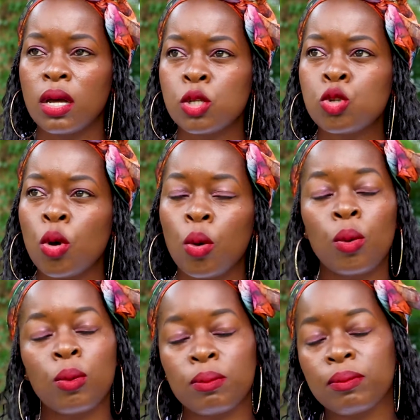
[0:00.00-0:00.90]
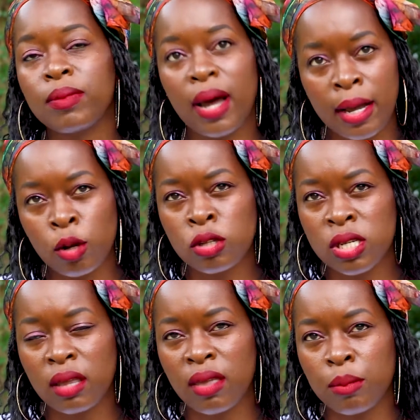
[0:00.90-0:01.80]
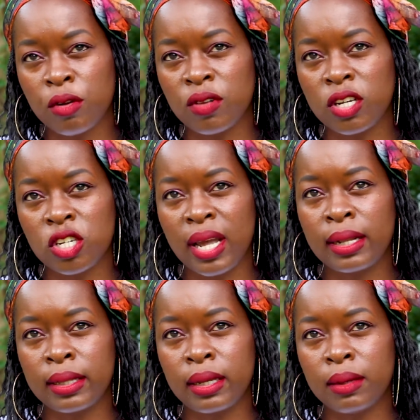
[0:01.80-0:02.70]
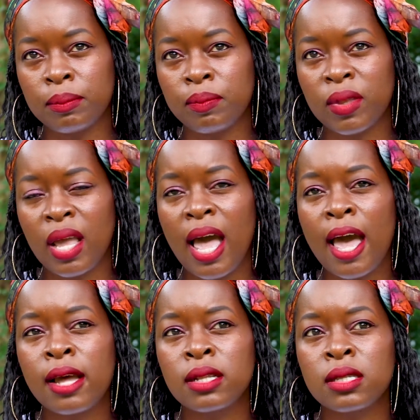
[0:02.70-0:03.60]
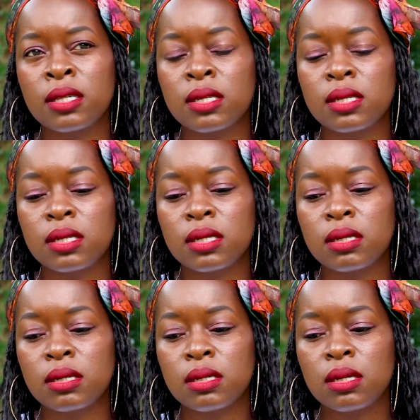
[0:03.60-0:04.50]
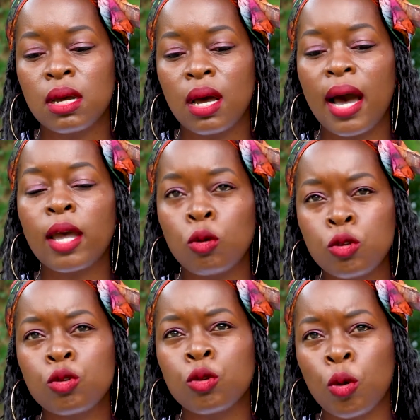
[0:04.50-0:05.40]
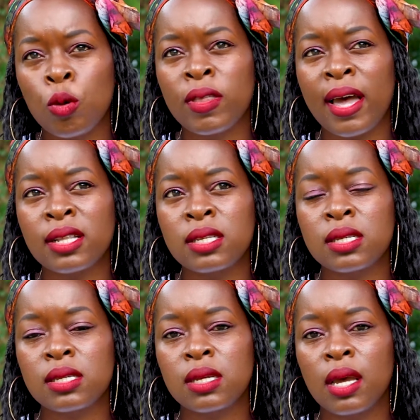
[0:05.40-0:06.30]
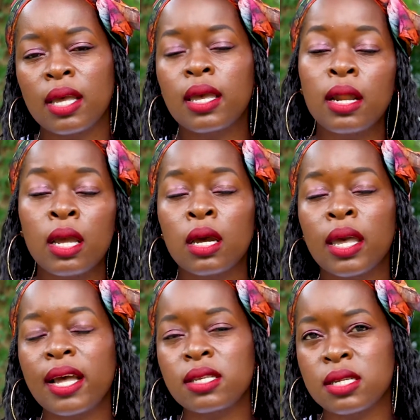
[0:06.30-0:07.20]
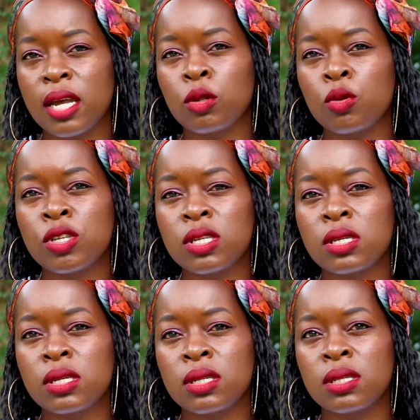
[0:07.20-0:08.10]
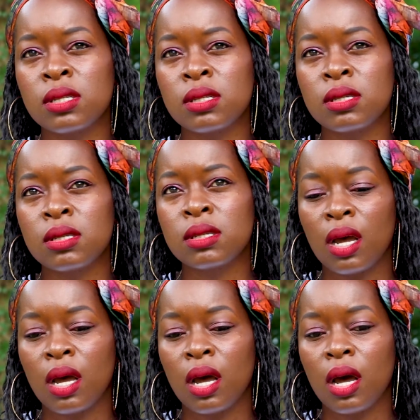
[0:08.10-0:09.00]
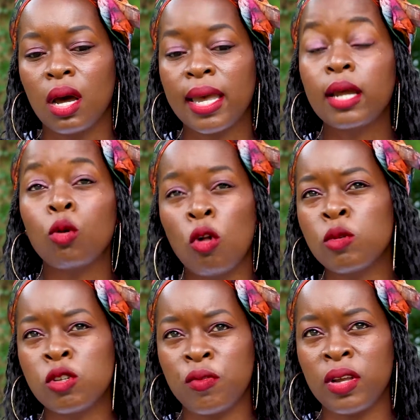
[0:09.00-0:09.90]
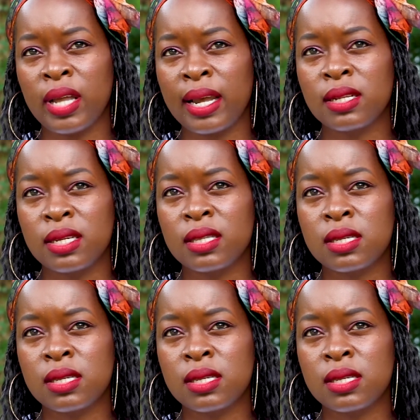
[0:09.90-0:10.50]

So I don't take that privilege lightly, and I also know that getting a cancer diagnosis can almost feel like a death